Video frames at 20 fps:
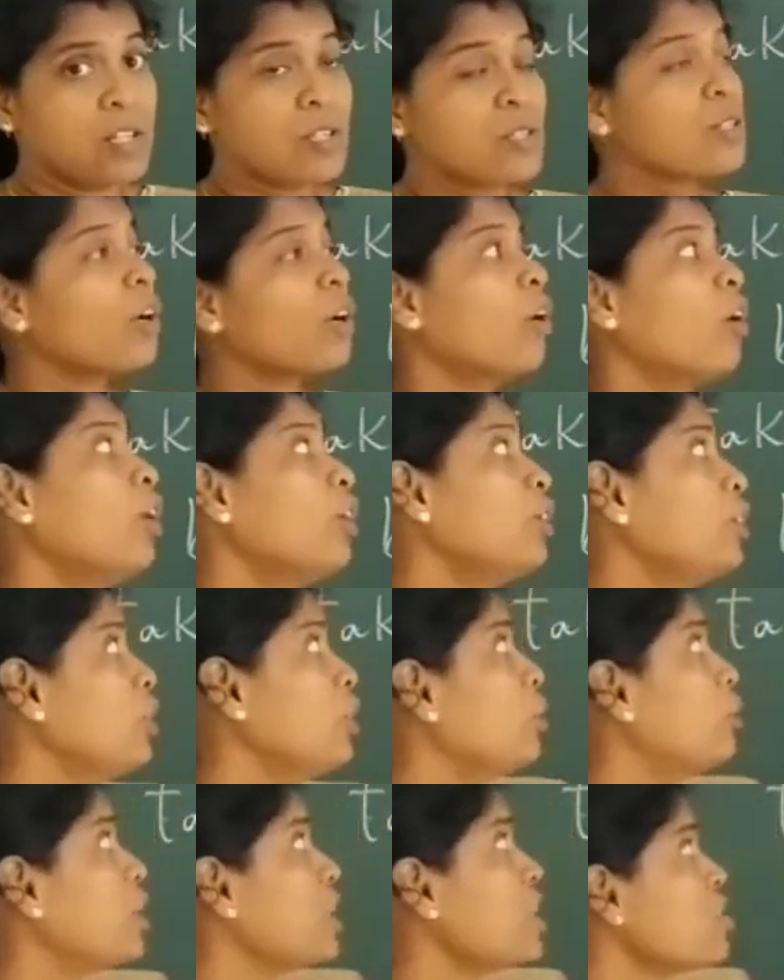So
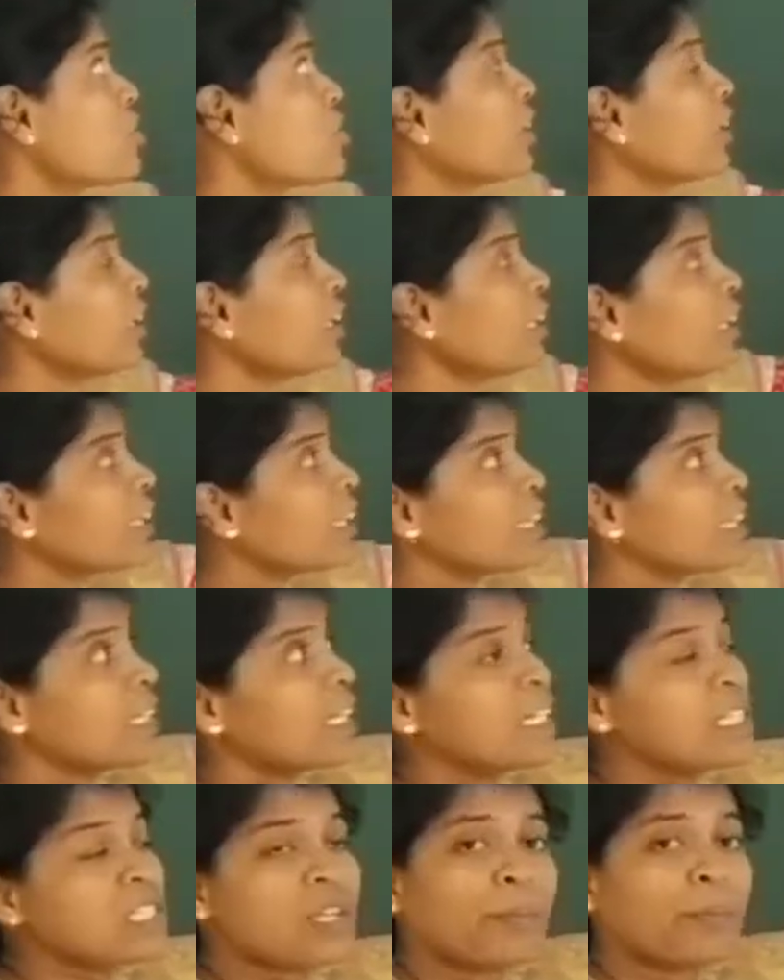nutrition
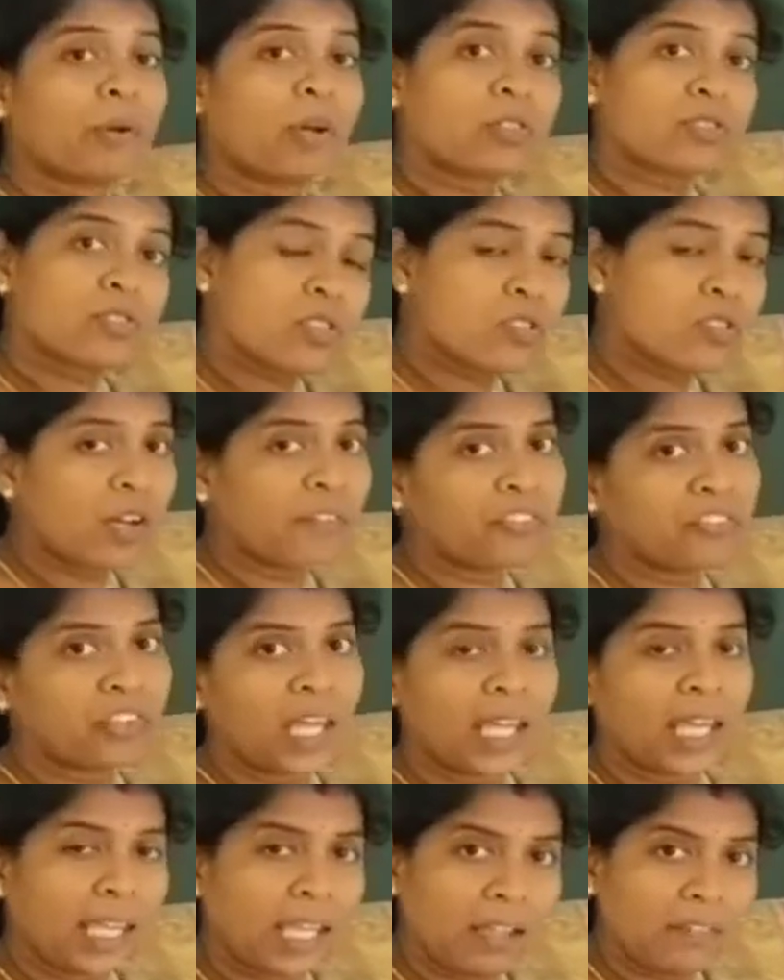is a process of
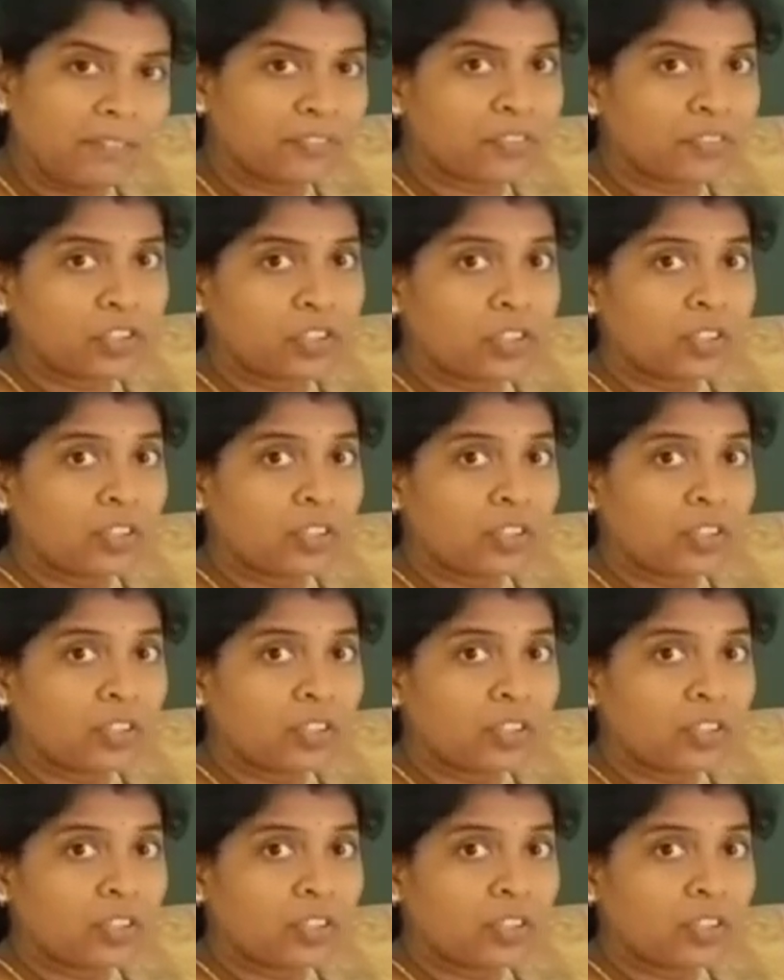taking food,